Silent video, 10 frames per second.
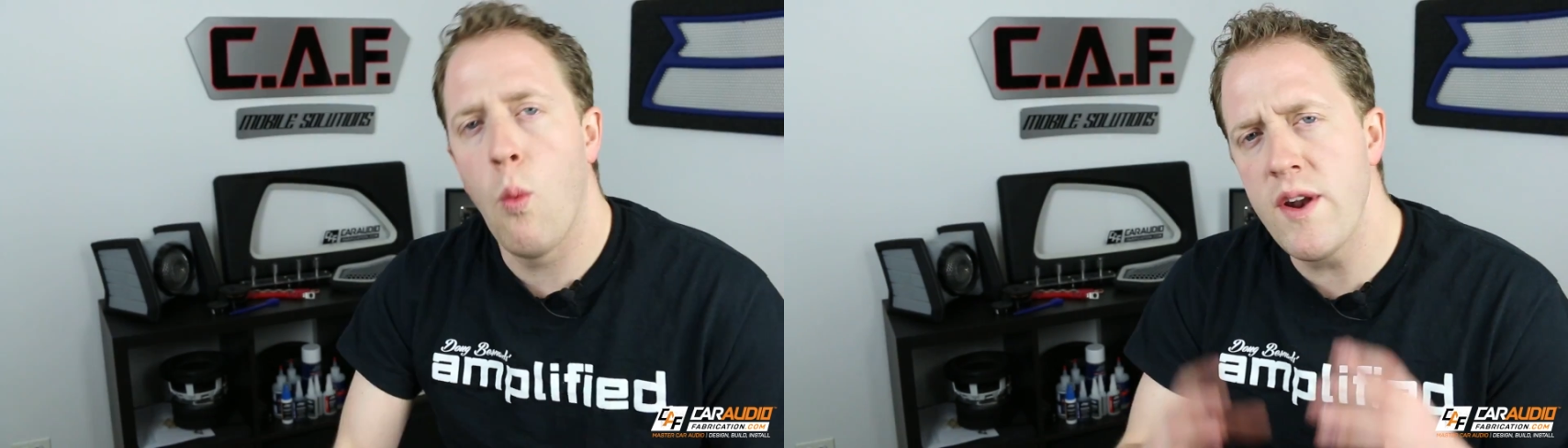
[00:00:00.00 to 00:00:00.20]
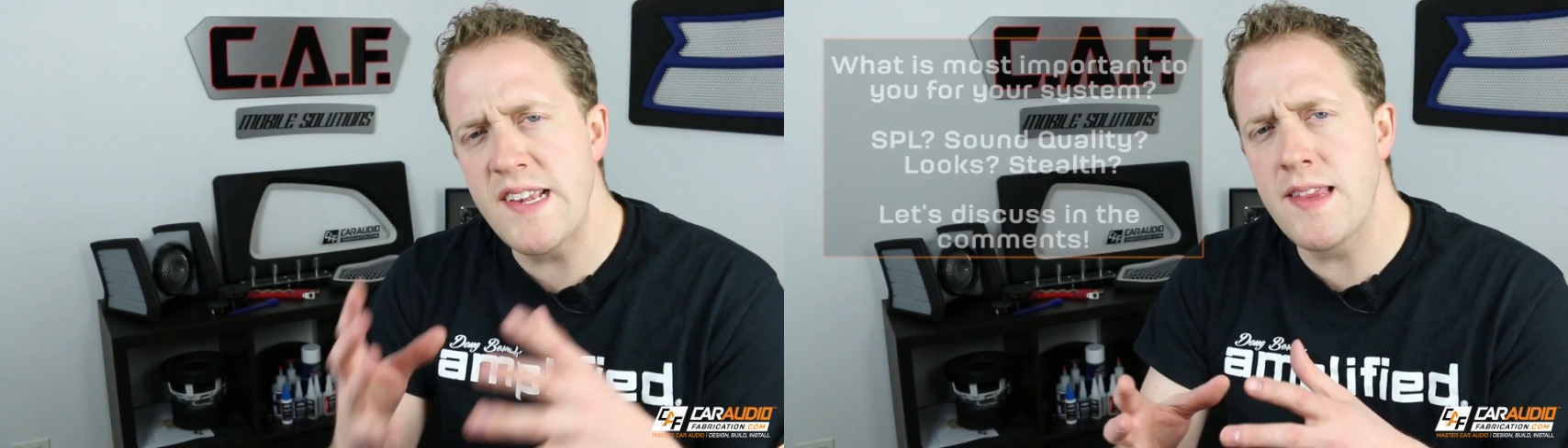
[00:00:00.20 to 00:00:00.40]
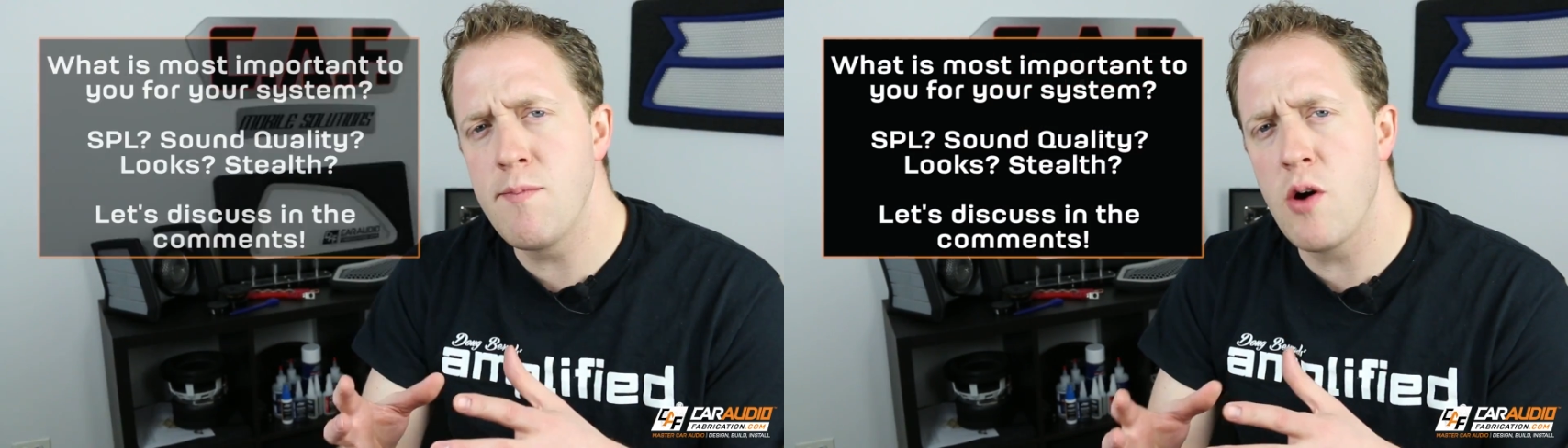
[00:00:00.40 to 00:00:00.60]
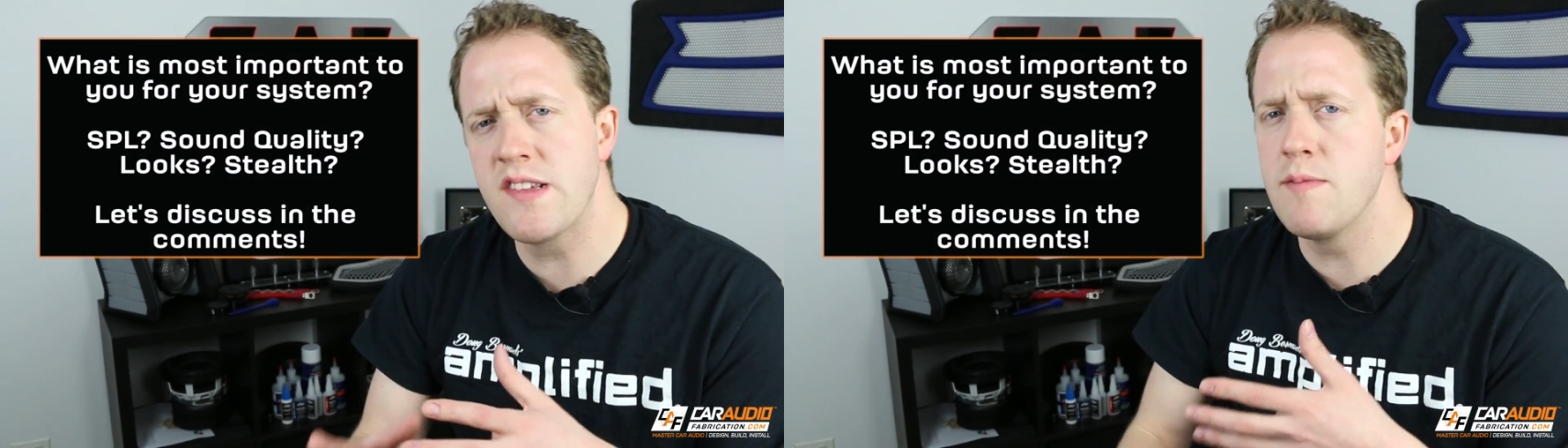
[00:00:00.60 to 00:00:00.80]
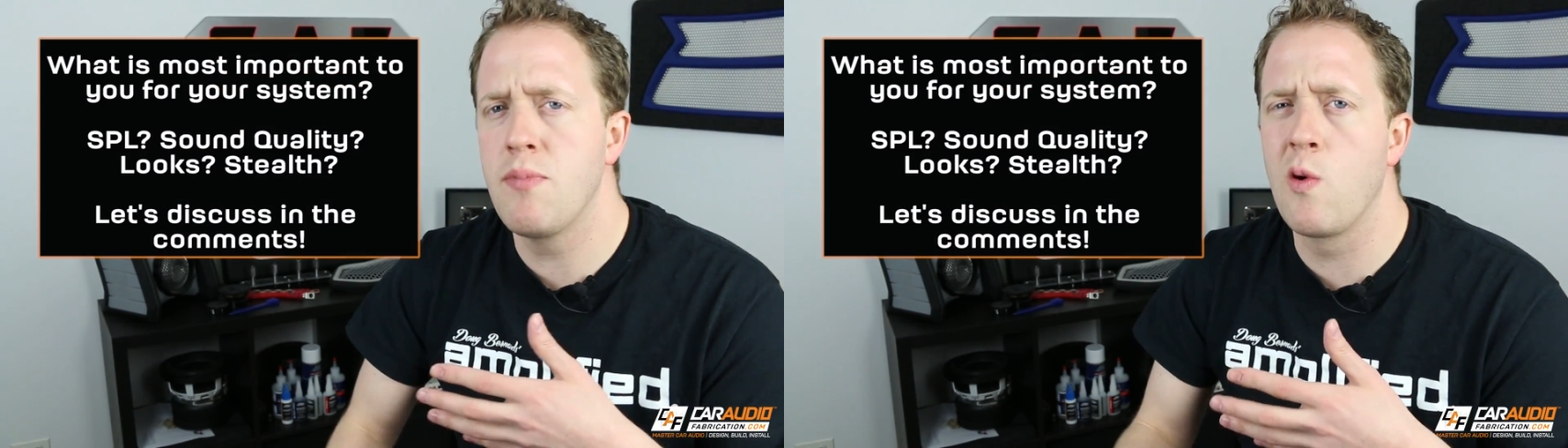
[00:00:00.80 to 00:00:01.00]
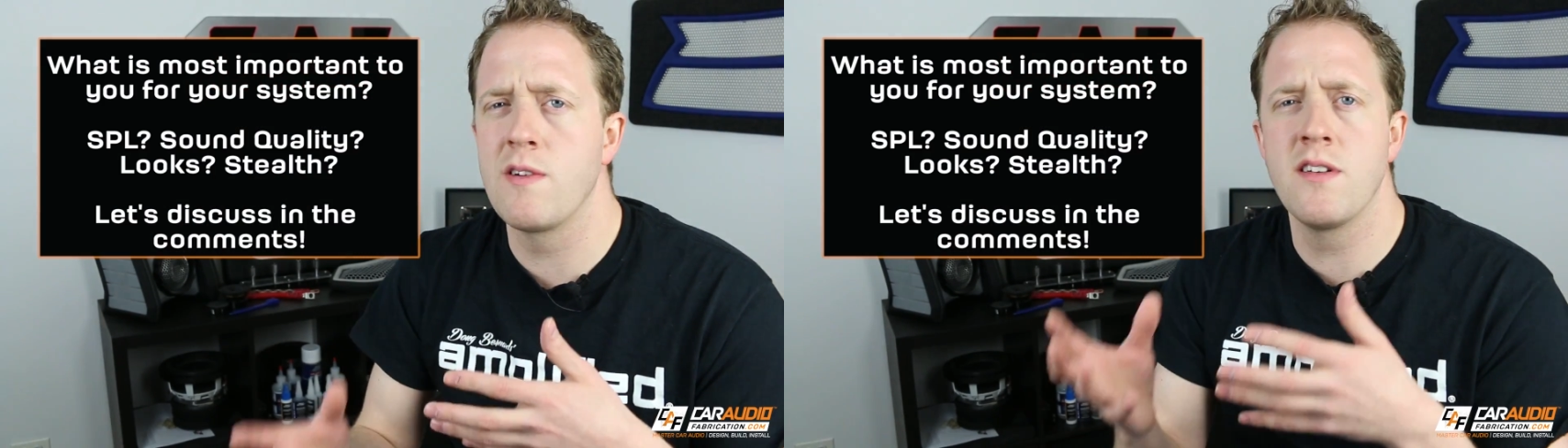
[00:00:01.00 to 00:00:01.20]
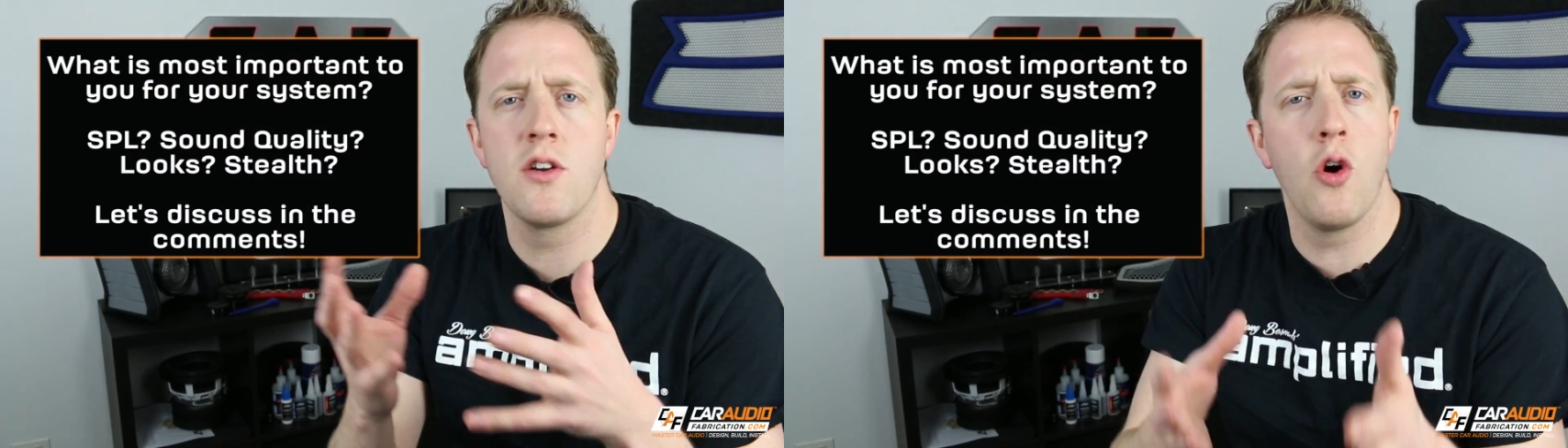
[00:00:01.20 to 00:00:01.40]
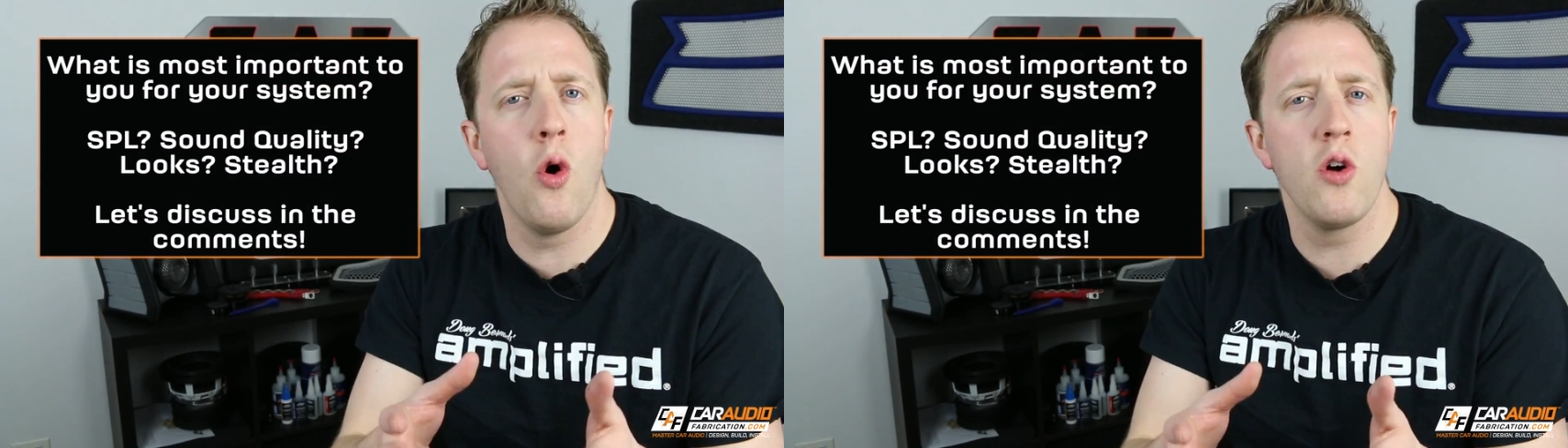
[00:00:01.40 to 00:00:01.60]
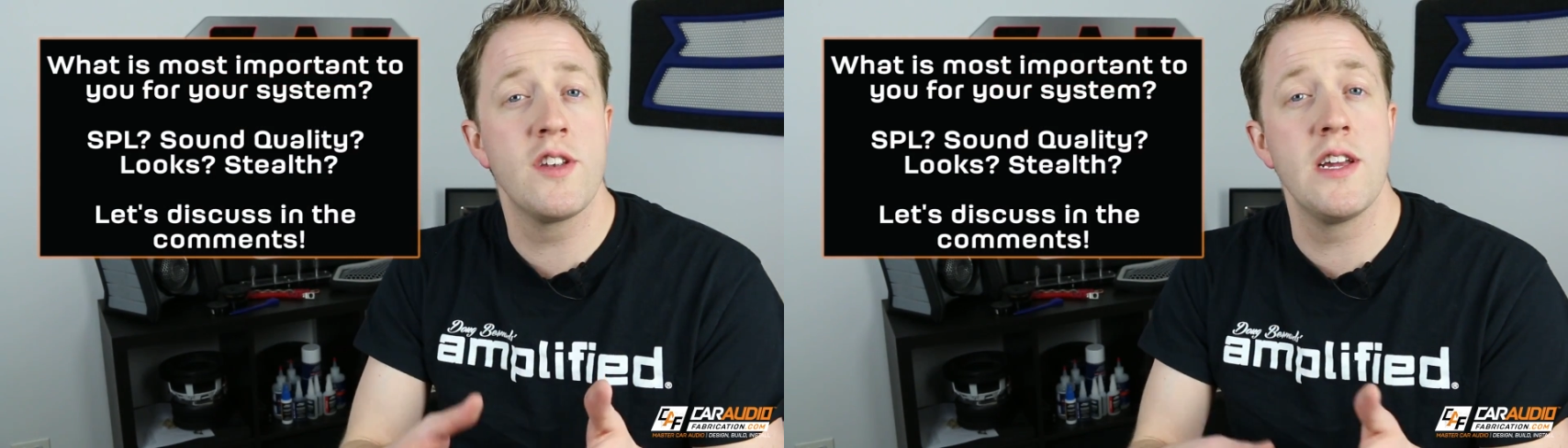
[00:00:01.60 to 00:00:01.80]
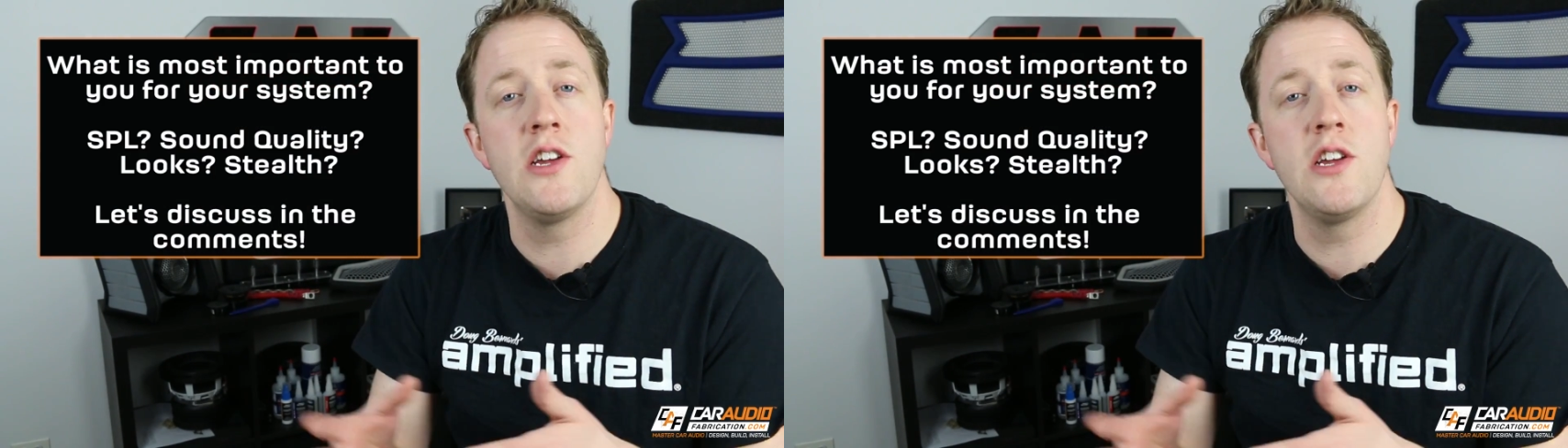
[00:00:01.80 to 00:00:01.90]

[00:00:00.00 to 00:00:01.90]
What is the most important goal to